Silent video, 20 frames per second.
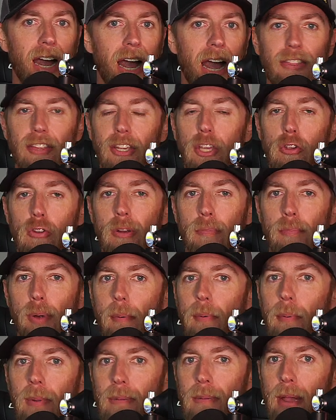I think you could
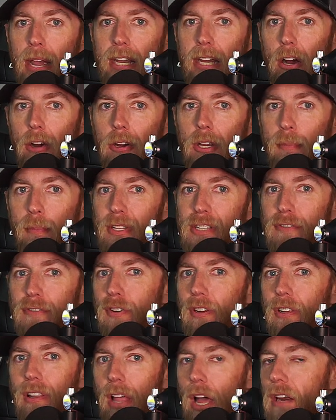probably make arguments
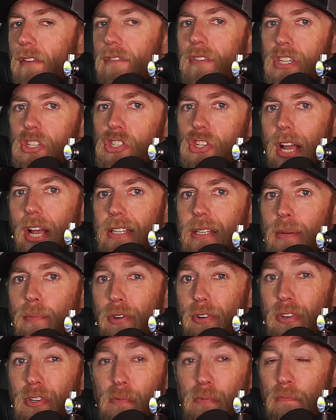for a lot of these chassis
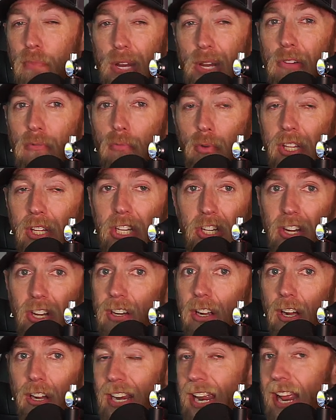builders being really good
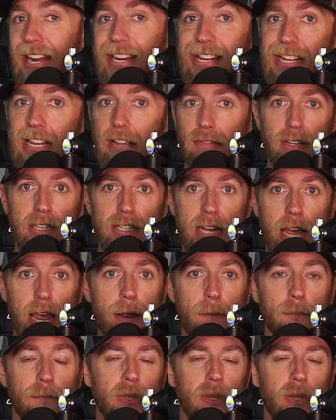on any given day,